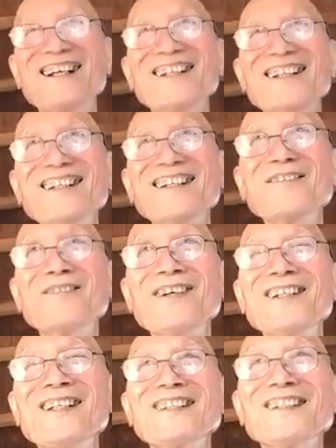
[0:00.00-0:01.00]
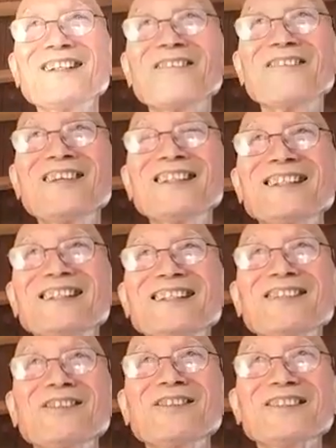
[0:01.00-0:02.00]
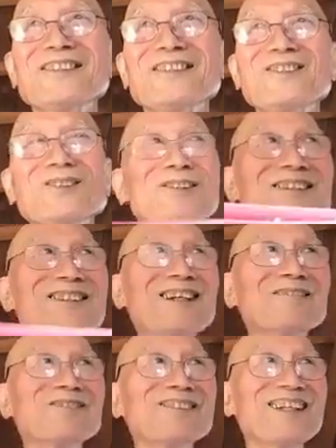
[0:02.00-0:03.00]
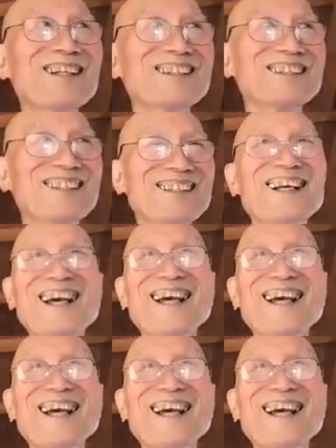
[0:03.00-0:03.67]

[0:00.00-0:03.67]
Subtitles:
Then villager was so surprised